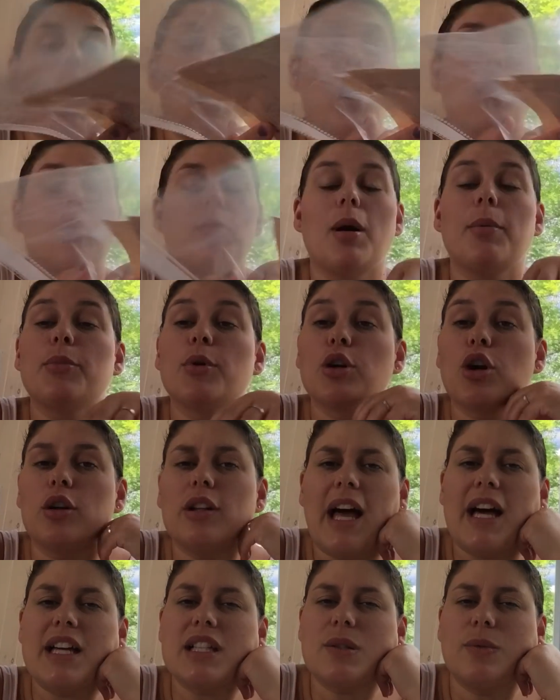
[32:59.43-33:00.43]
I remember in our
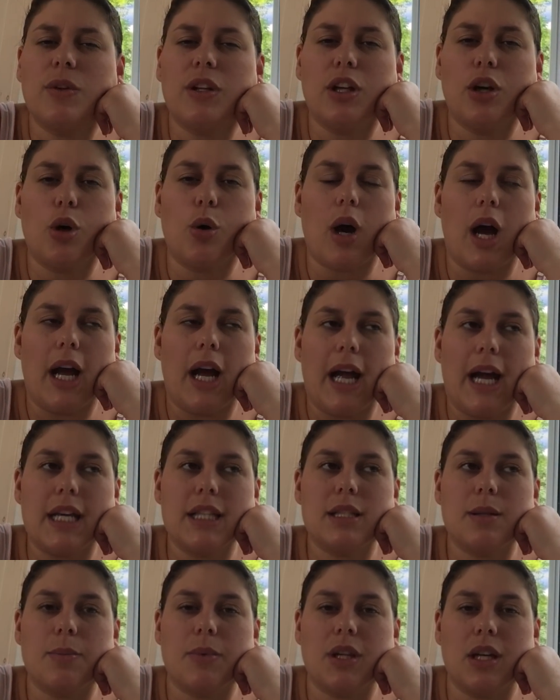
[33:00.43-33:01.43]
last video, I
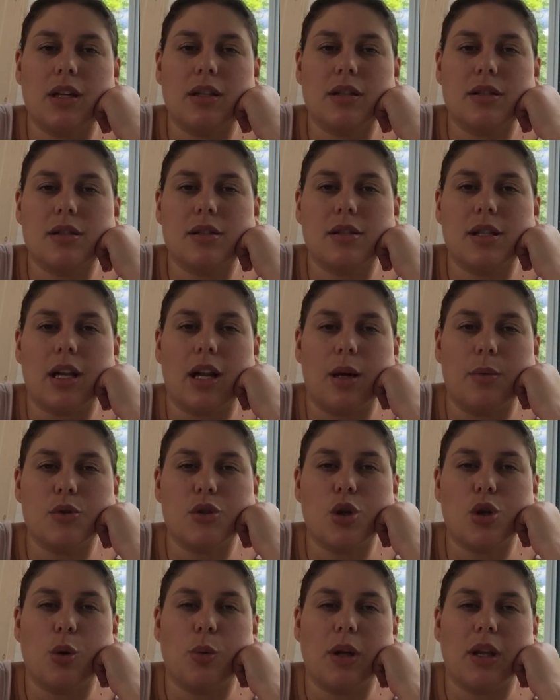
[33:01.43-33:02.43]
had some things that I
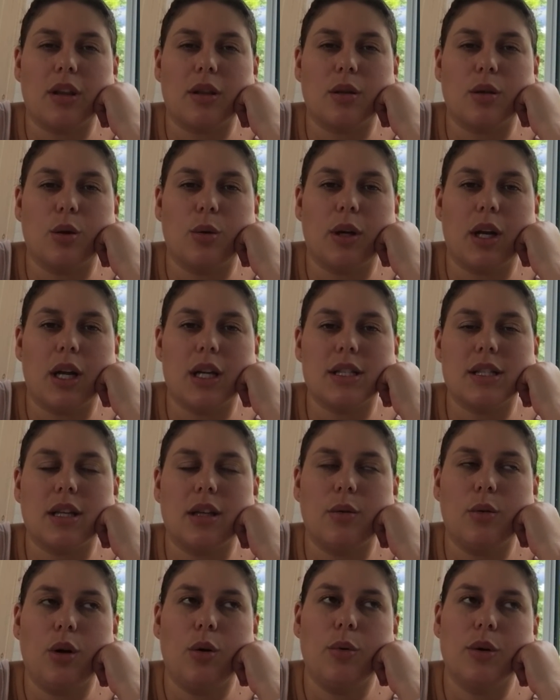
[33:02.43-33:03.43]
was going through, and I
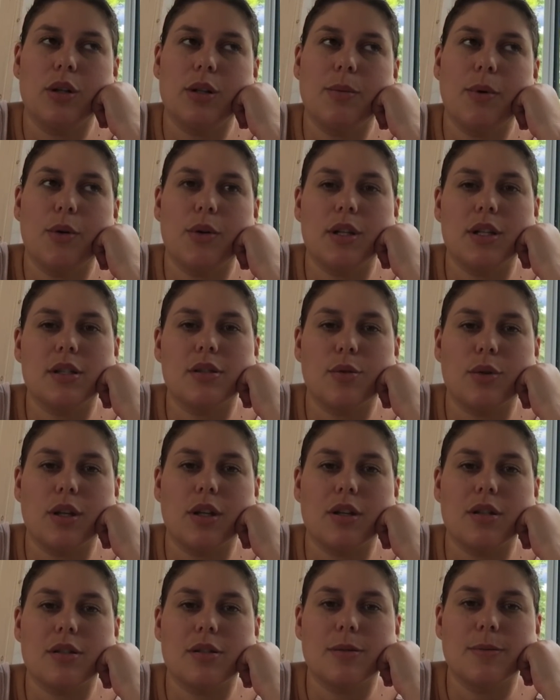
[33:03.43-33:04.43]
said, well, what about this or
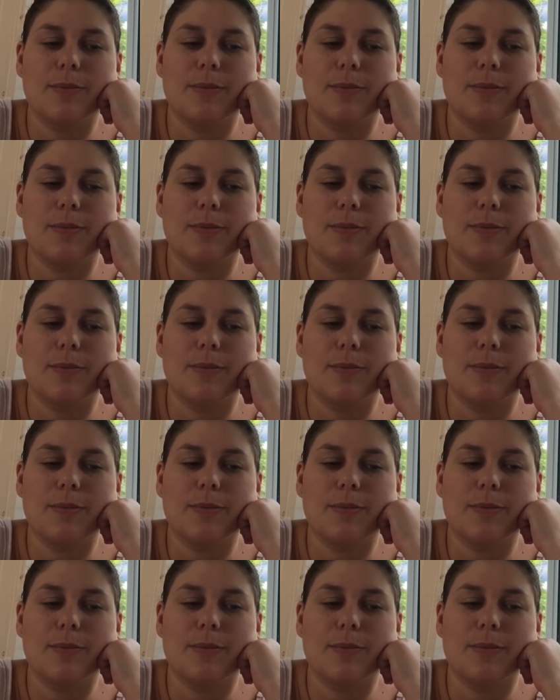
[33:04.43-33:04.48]
this?